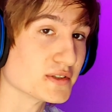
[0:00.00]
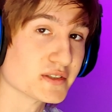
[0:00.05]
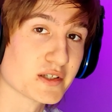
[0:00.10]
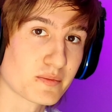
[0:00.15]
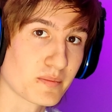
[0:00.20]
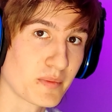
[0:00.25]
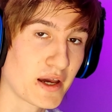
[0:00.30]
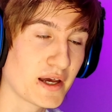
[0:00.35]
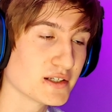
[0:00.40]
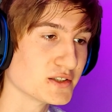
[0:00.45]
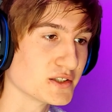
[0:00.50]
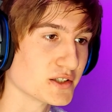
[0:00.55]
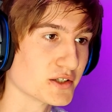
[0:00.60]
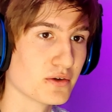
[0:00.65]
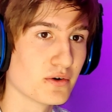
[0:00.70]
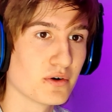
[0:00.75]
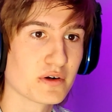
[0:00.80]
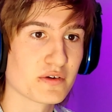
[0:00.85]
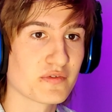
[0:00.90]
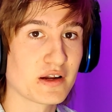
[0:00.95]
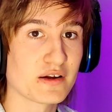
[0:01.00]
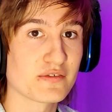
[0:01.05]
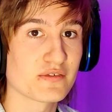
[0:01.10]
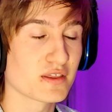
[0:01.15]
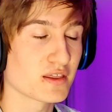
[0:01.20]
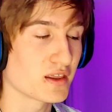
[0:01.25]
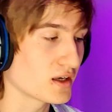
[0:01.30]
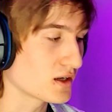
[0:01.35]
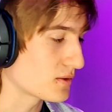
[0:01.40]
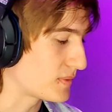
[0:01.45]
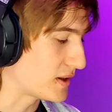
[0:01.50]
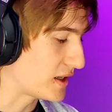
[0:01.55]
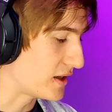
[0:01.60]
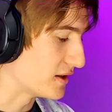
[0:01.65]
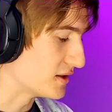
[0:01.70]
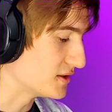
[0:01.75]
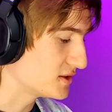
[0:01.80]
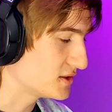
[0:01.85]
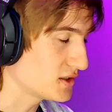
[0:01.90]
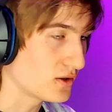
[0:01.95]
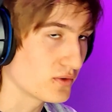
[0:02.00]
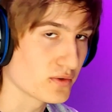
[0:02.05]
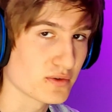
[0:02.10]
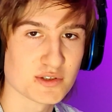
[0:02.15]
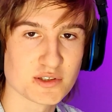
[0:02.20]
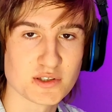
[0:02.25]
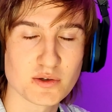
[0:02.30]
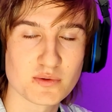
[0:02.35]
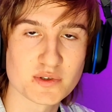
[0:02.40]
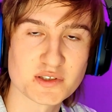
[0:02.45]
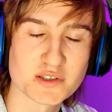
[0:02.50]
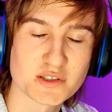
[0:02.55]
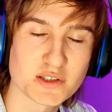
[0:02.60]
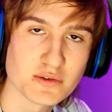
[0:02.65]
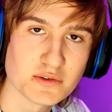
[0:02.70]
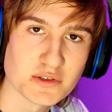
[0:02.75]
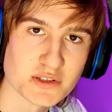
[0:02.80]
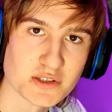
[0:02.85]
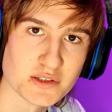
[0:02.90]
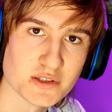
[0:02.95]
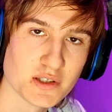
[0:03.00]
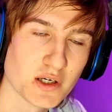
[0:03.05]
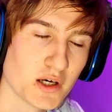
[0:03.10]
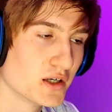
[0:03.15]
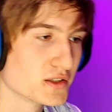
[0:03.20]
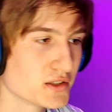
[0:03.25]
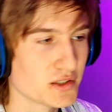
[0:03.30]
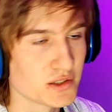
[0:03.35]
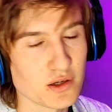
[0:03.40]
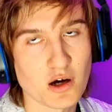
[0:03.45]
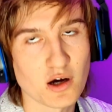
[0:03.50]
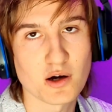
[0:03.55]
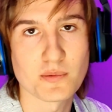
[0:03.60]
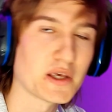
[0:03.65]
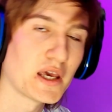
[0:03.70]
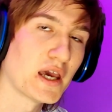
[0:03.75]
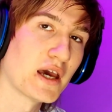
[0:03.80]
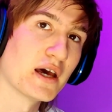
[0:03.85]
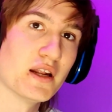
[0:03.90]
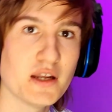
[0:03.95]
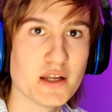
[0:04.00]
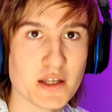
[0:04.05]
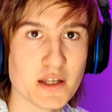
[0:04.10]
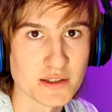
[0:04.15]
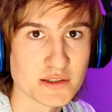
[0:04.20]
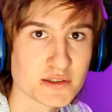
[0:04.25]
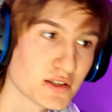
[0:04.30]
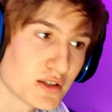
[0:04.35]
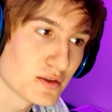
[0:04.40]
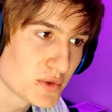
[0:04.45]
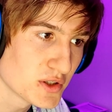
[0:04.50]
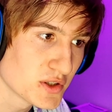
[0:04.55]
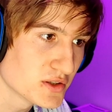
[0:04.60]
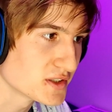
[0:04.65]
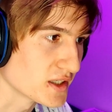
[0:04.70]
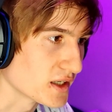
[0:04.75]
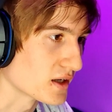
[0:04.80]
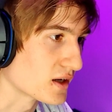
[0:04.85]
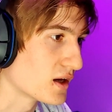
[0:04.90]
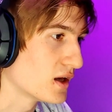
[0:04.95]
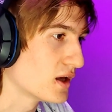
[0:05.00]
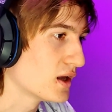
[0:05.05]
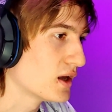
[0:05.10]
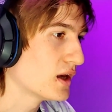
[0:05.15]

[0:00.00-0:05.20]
it's like magic. You don't even have to think about it. So there's no excuses to not be editing to the music.